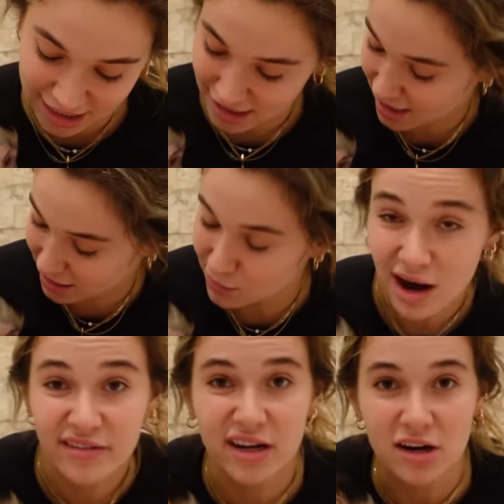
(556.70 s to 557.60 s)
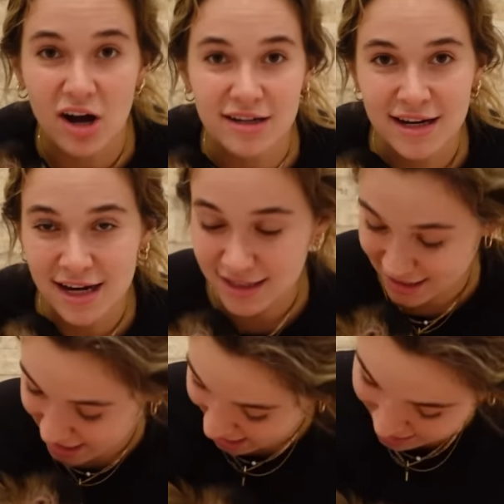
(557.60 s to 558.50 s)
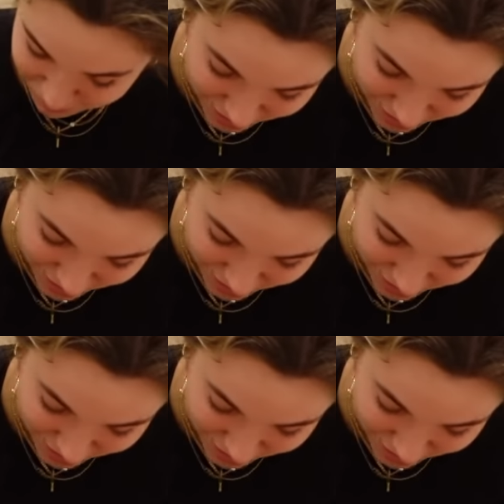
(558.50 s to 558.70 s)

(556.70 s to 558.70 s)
he thinks we're having a contest. And